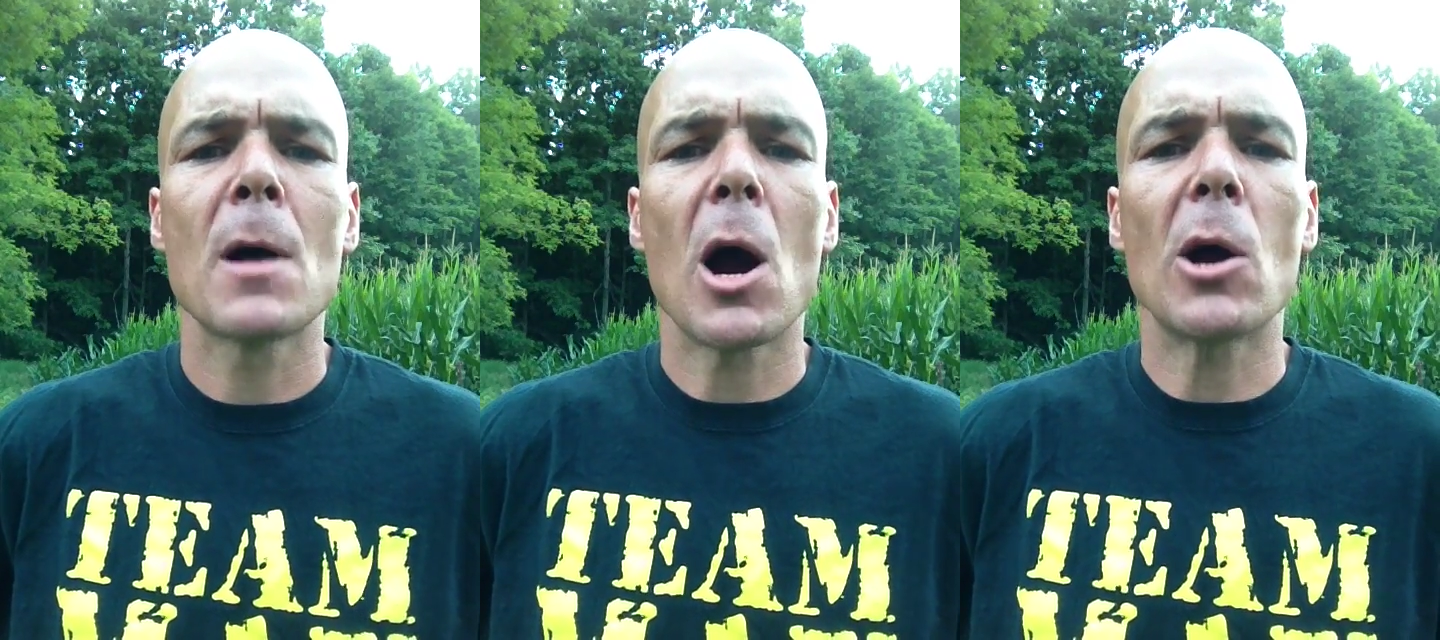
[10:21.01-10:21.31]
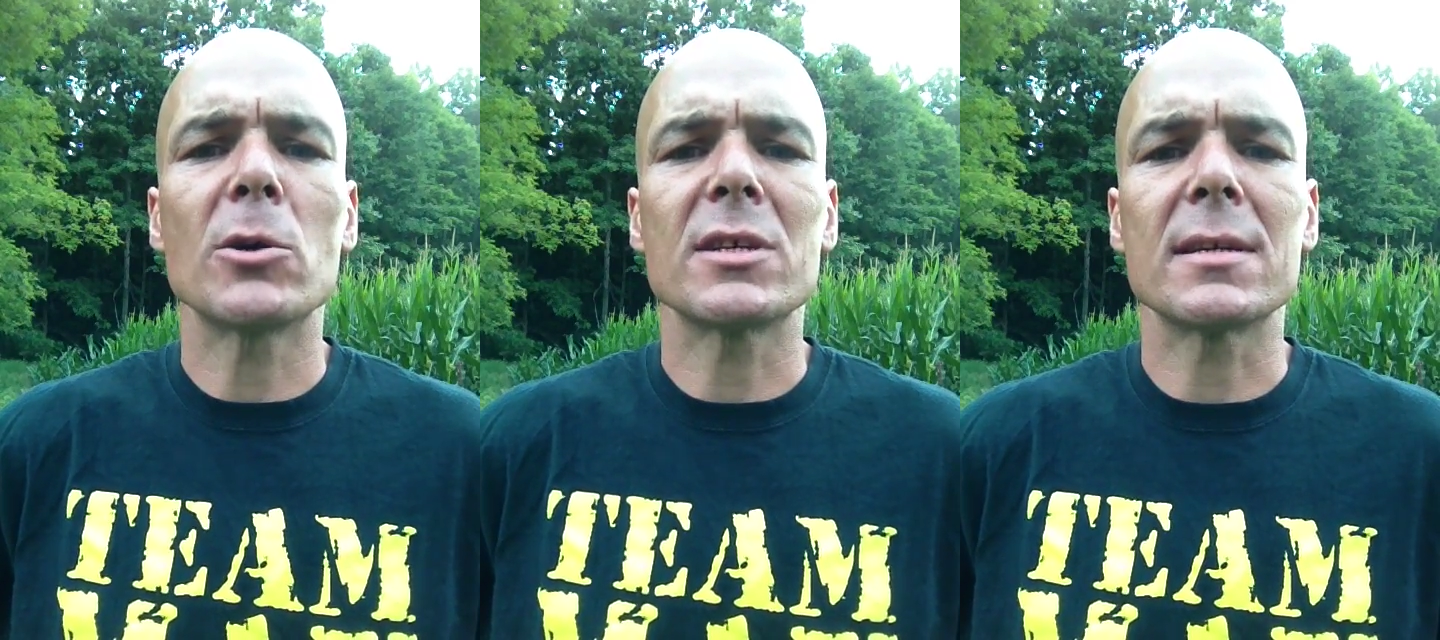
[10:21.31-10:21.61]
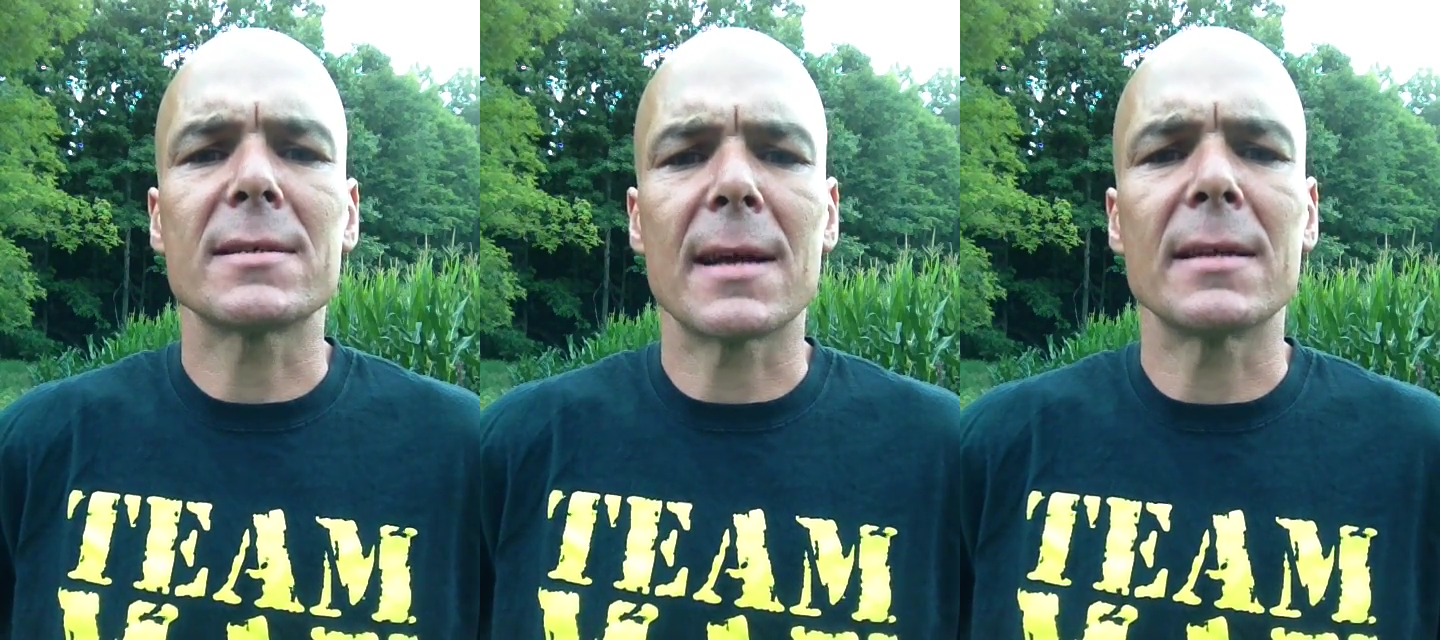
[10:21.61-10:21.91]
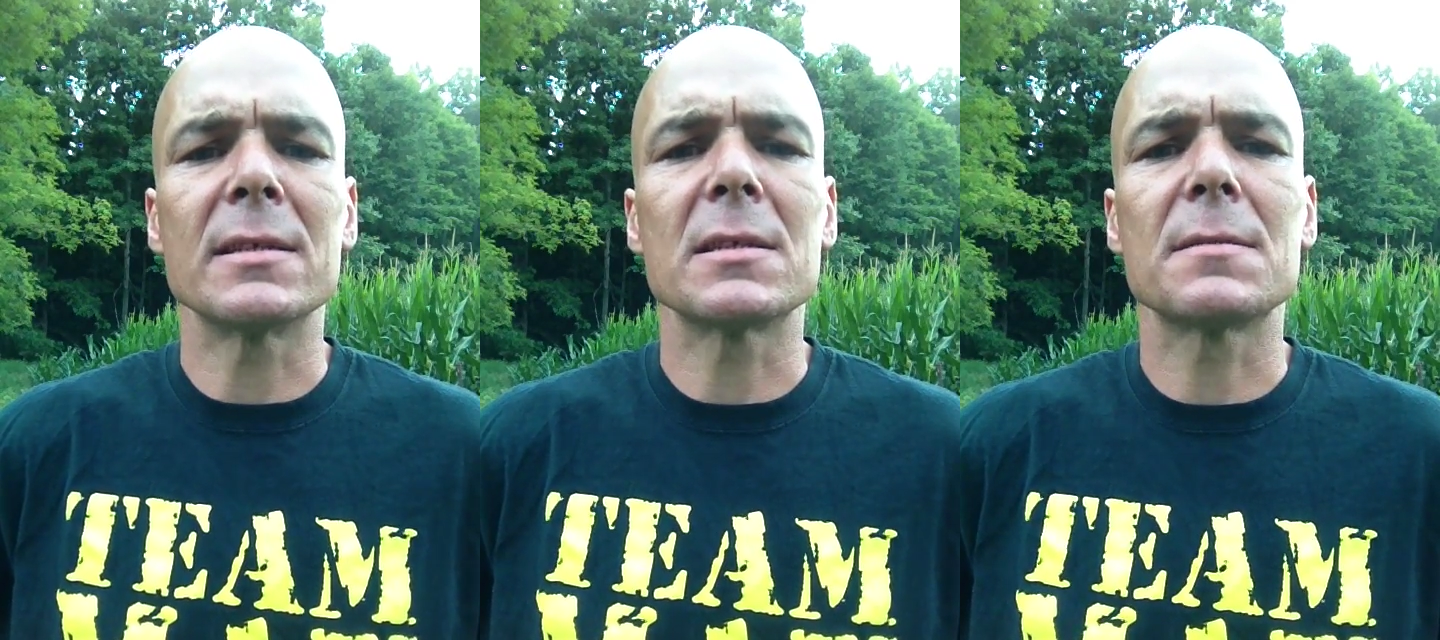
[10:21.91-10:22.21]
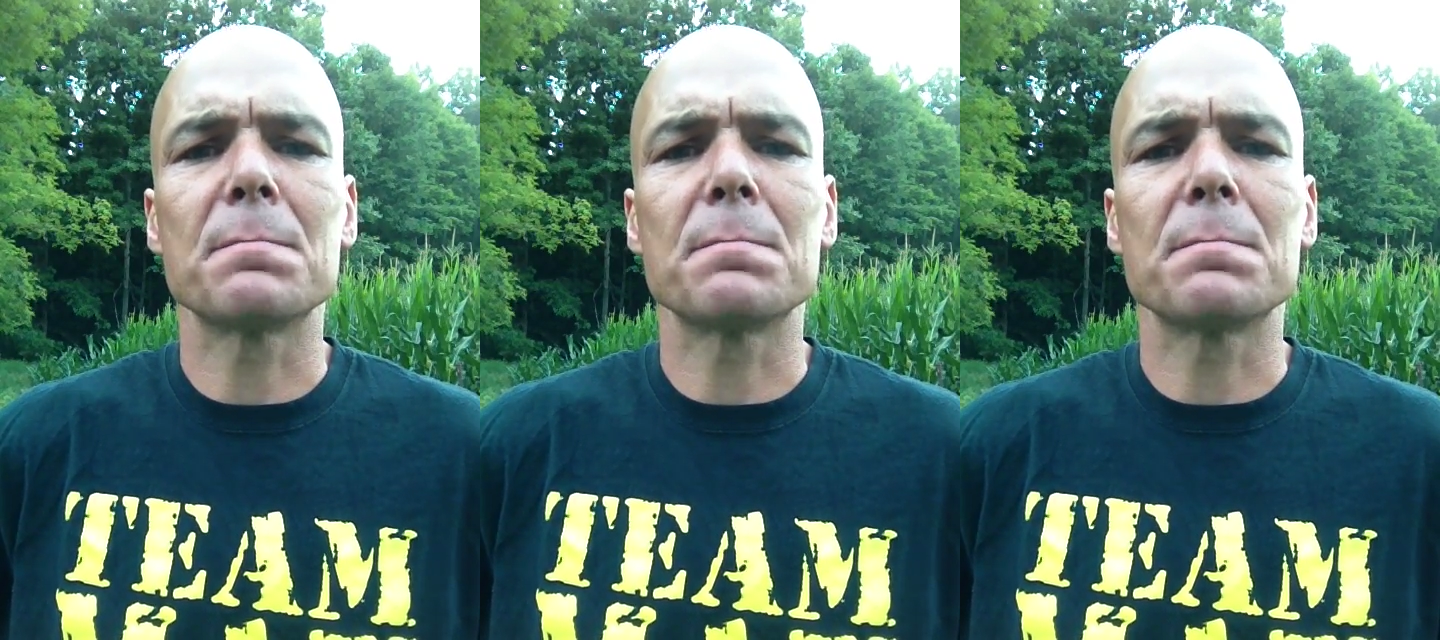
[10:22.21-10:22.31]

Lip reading: harshest sentence